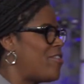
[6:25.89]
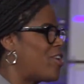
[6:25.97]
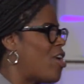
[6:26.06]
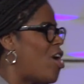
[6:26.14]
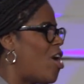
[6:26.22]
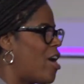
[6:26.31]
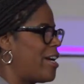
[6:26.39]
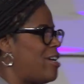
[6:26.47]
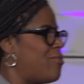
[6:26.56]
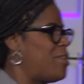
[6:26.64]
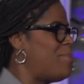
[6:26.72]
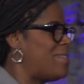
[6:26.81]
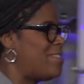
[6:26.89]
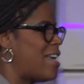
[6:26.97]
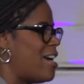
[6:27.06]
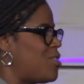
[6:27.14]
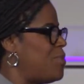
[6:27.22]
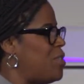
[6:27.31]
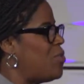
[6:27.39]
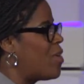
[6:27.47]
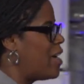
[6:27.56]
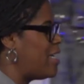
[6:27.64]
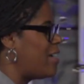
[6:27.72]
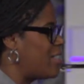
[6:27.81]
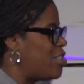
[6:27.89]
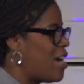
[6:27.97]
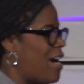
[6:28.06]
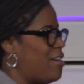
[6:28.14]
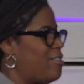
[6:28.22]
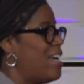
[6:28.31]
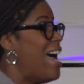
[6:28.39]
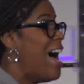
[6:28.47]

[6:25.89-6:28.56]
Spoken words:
your car get repossessed when you are a young child.